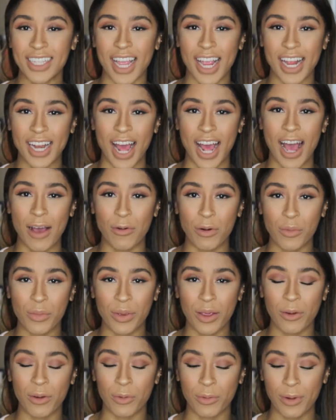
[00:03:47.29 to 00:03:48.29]
and I will
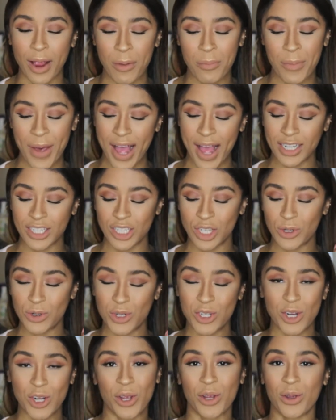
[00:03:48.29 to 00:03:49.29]
be right back to
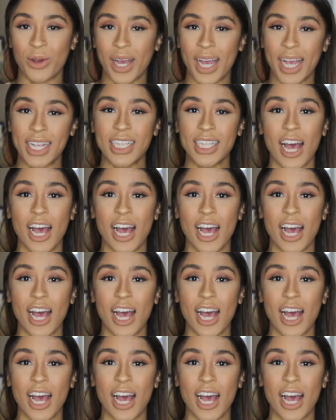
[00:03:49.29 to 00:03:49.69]
show you guys